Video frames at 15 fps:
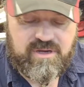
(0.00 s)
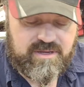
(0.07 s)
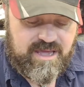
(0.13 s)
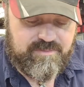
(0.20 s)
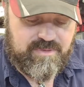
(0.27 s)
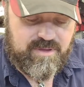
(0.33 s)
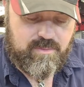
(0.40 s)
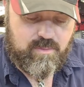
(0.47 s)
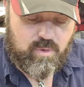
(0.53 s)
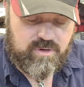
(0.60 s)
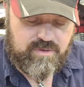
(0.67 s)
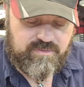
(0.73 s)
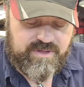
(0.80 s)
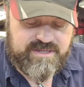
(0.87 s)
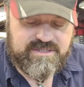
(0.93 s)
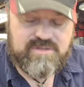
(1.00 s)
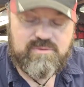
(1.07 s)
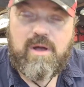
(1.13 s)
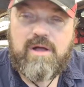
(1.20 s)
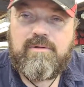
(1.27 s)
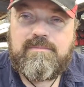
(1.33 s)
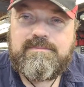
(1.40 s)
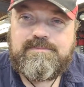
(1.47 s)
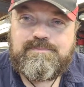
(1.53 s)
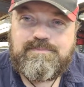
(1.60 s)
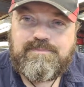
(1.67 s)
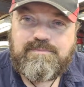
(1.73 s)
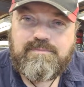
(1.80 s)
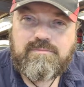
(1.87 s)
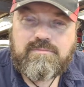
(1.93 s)
gave me one of these as well.
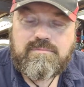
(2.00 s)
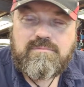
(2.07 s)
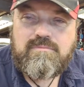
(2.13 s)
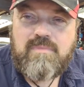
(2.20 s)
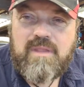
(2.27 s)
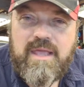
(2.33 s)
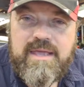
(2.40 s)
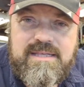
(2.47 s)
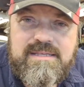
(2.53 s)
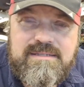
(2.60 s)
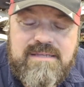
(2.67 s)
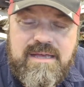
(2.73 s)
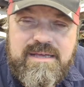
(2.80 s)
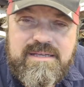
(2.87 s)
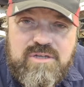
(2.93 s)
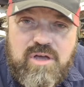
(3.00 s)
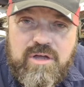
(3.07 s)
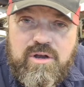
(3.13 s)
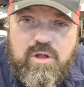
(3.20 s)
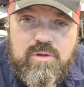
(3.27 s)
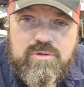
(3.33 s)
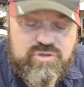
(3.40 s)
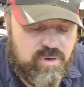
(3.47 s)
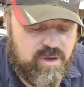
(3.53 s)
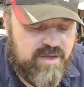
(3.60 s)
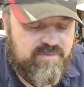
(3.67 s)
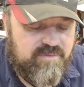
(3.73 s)
He's got an old Triumph